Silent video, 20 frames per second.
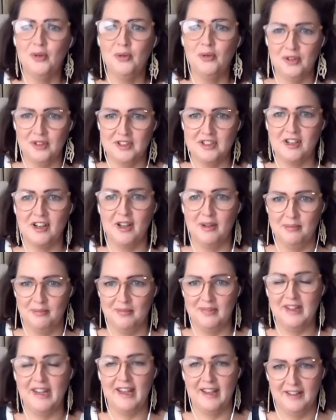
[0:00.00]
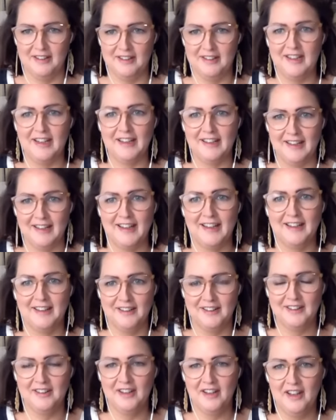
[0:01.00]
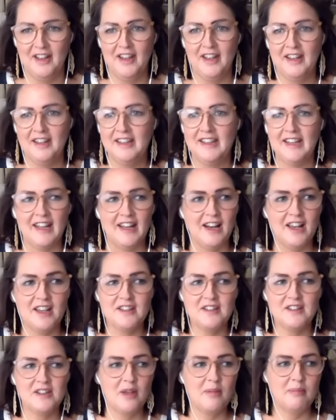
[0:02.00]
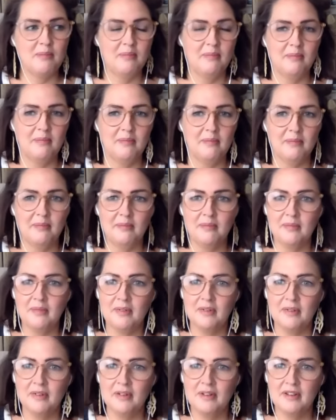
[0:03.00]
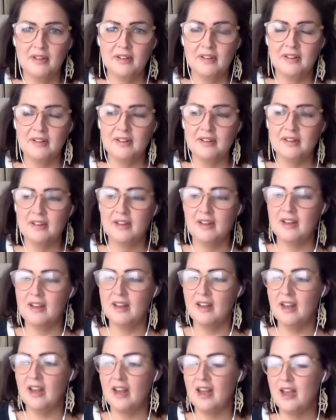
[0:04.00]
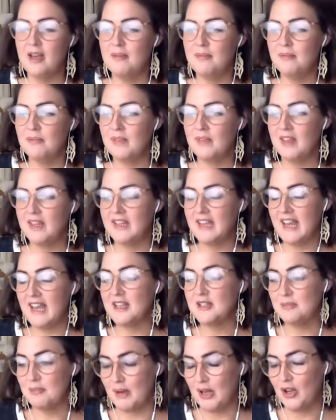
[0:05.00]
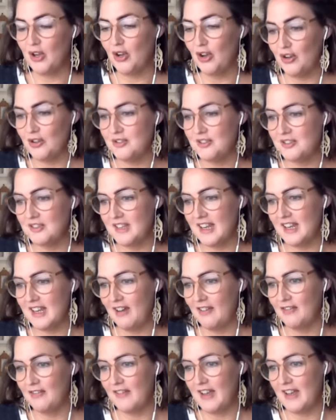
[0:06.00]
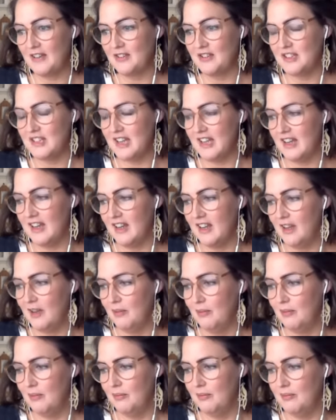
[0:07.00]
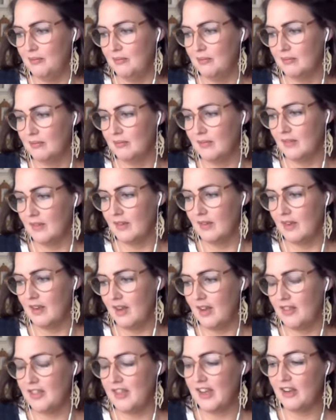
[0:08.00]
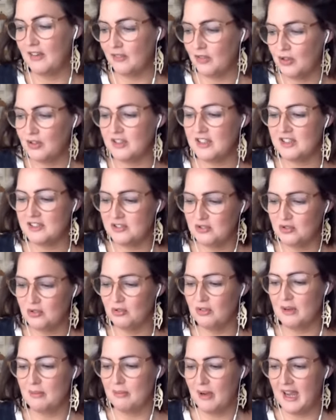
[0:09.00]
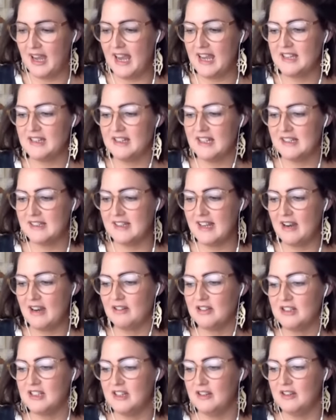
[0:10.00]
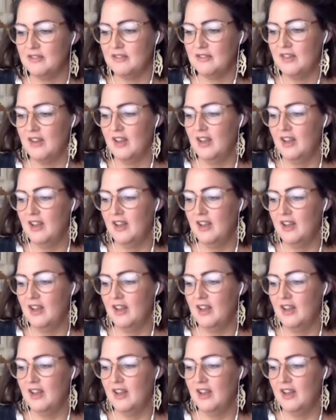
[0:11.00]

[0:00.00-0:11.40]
all the time? Yeah, yeah, yeah, yeah. yeah. Do you find that empowering? Um, yes, because it, I found it. Um, I think I've got this story in my head and this narrative,